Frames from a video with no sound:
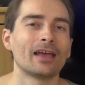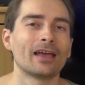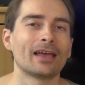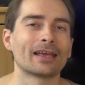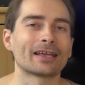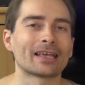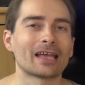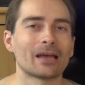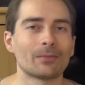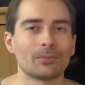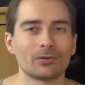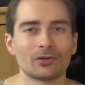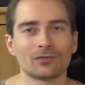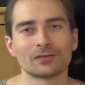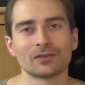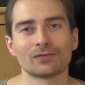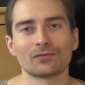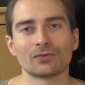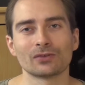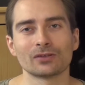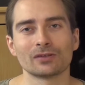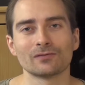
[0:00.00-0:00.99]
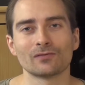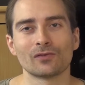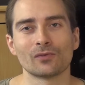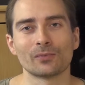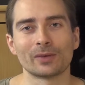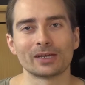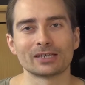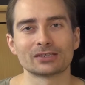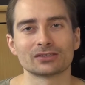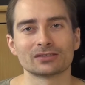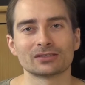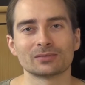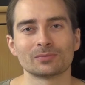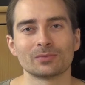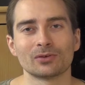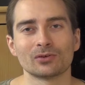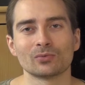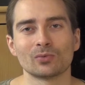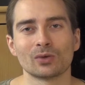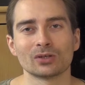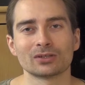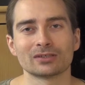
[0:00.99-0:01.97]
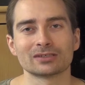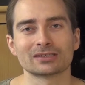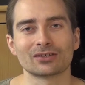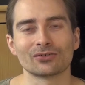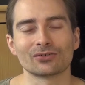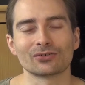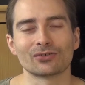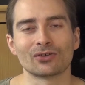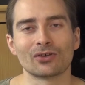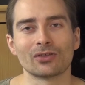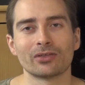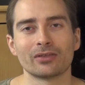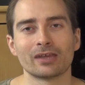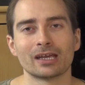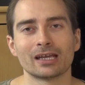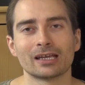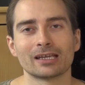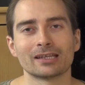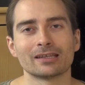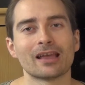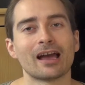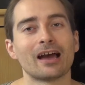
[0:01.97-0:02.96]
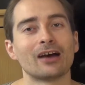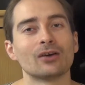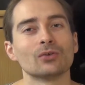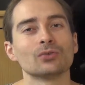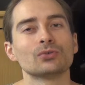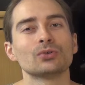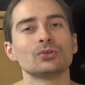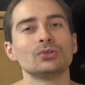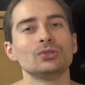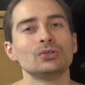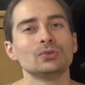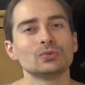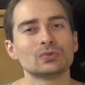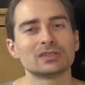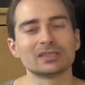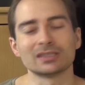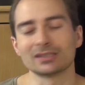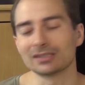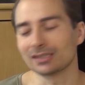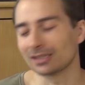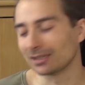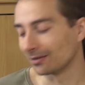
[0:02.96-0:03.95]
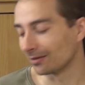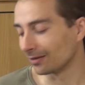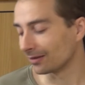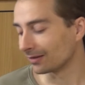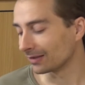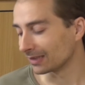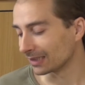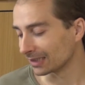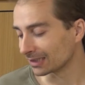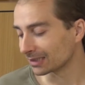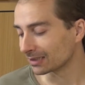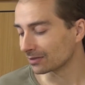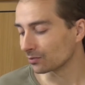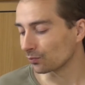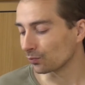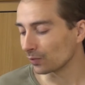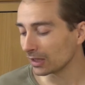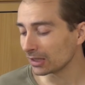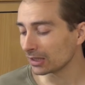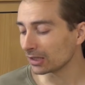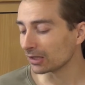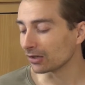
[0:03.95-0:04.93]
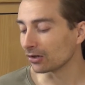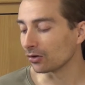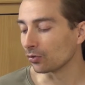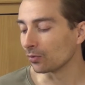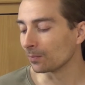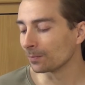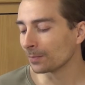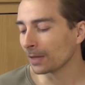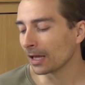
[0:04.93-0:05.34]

a couple of different informations about what is going on there and how to use it in this video.